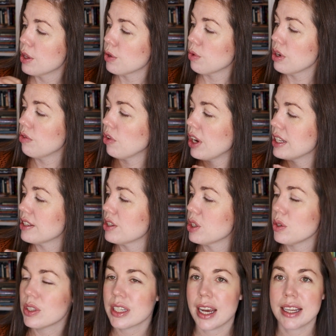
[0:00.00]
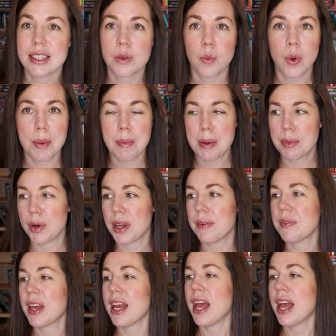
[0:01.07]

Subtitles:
3 friends, 2 sides, 1 memory.